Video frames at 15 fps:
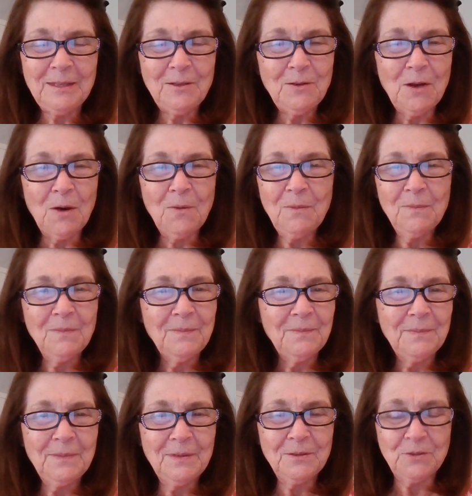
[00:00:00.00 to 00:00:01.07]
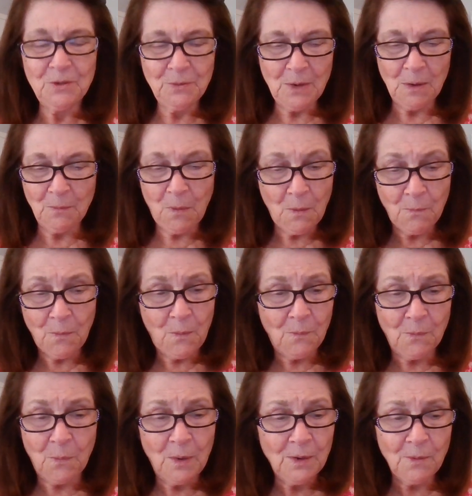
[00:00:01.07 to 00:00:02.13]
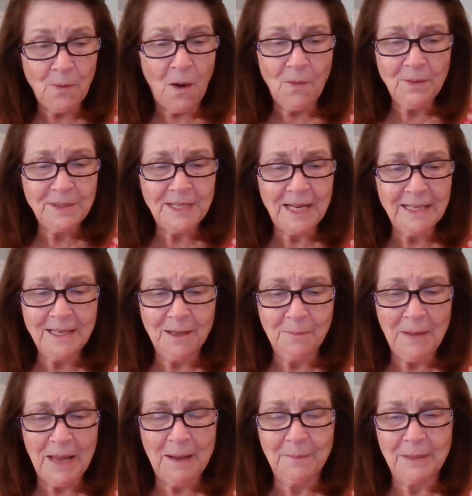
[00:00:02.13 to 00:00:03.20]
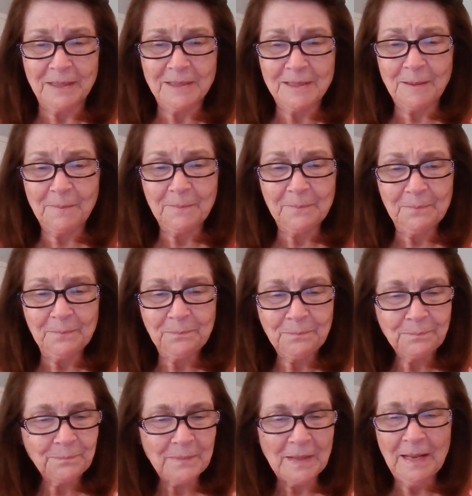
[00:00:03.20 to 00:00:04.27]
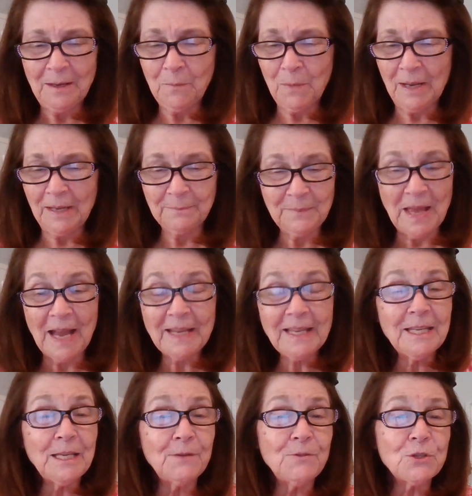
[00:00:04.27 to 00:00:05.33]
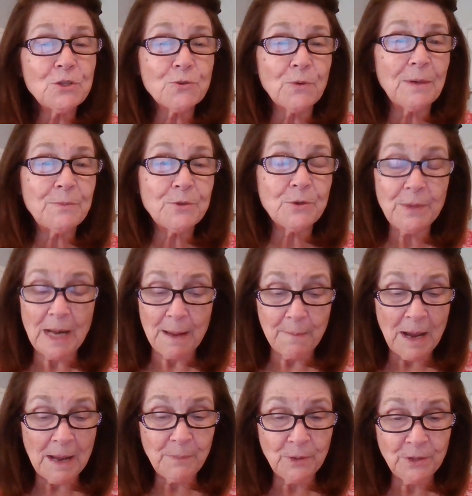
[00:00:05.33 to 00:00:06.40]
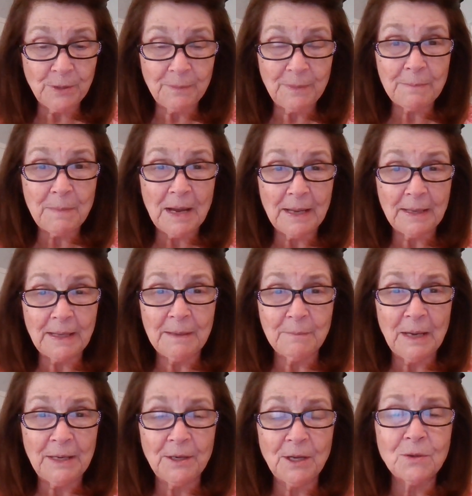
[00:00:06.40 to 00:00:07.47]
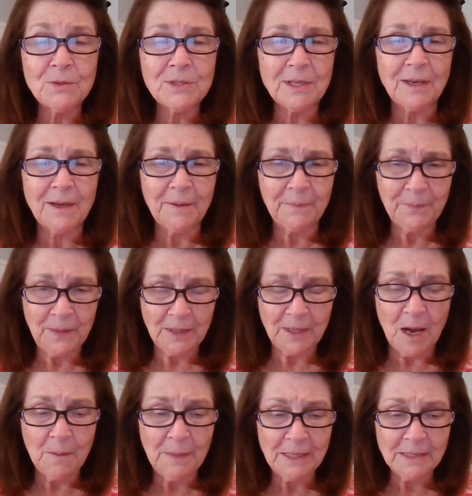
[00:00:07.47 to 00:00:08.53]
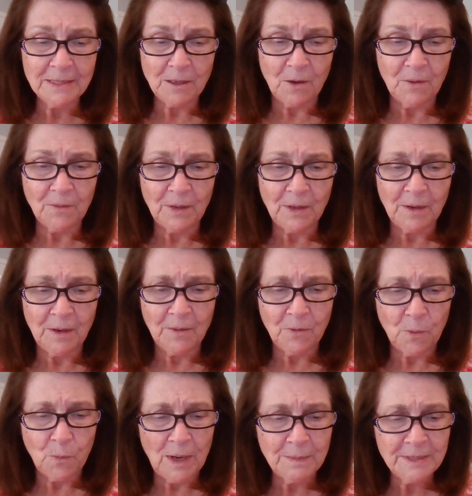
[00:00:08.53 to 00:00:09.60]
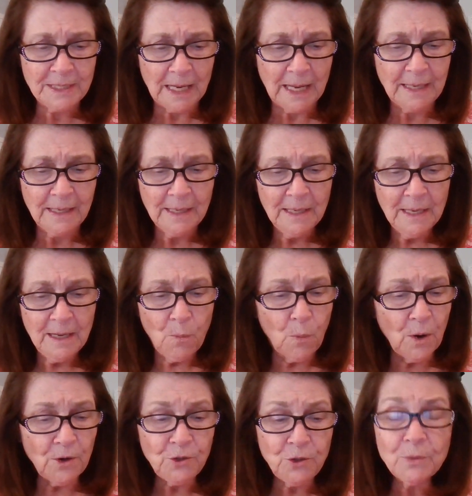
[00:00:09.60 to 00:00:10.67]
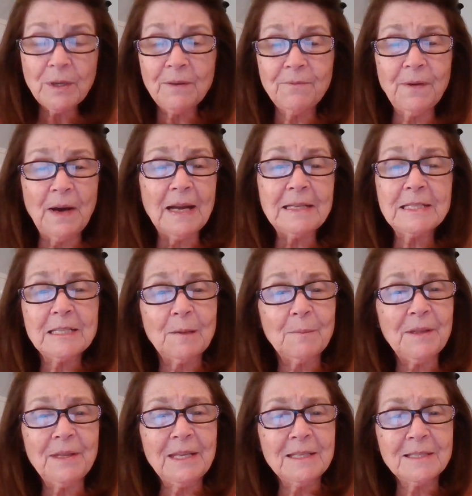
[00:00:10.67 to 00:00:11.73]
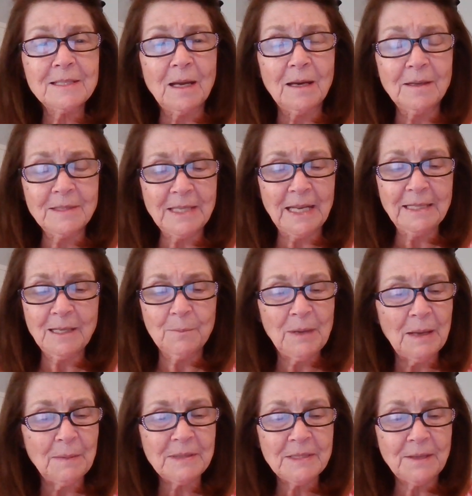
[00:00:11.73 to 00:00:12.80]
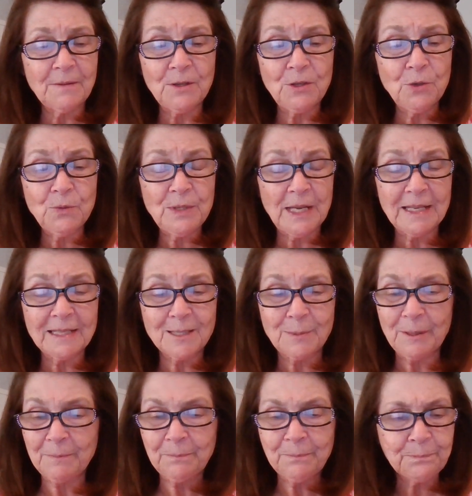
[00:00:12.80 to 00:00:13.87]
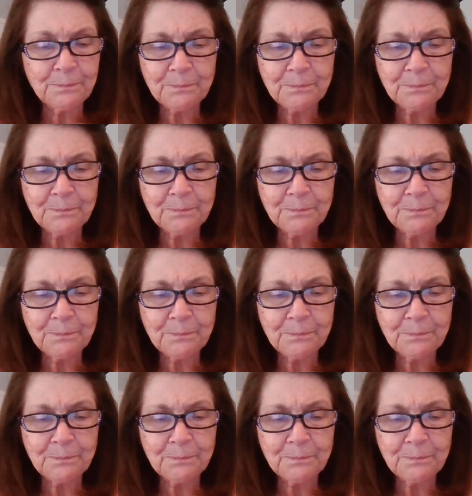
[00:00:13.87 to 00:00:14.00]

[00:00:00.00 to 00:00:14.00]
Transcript: You know, do what, what are all the Ten Commandments? anyway, I can give you scripture, and I might put them in my in my notes um, comments on on the website where you can find some of these uh, Ten Commandments in the New Testament.